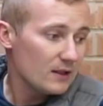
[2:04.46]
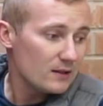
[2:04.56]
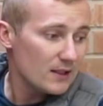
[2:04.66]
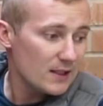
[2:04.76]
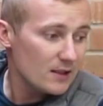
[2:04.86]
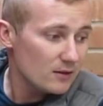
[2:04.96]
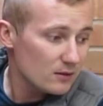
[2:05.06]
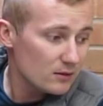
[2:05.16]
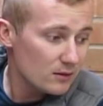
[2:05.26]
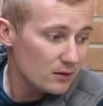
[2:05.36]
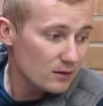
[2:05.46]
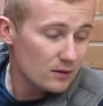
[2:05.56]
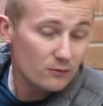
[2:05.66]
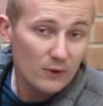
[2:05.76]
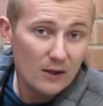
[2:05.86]
The
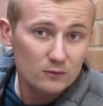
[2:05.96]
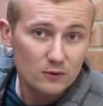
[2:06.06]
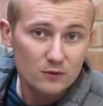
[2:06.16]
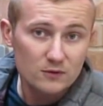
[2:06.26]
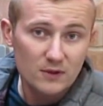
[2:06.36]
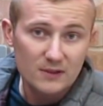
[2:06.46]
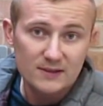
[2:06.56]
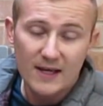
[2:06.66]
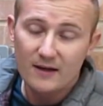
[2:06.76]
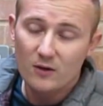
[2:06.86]
roundels are staying.